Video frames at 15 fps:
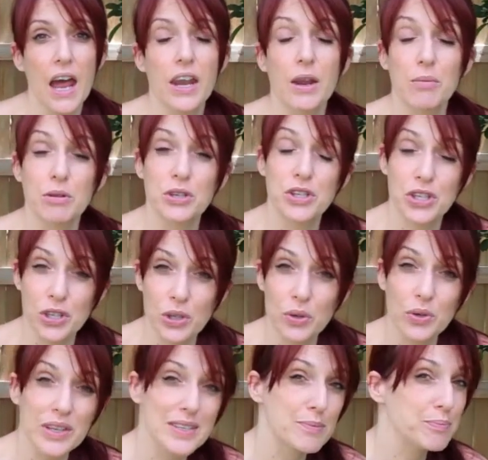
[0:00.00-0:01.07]
Number 2
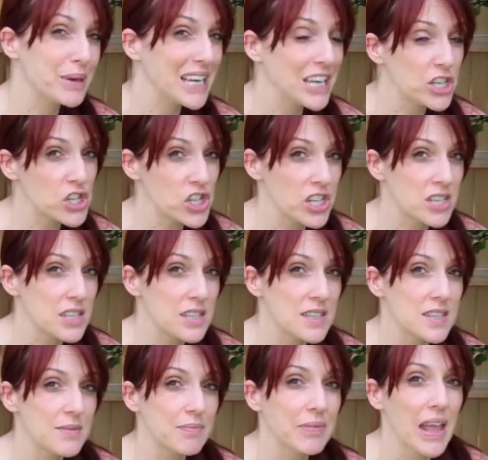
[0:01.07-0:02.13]
is peaches.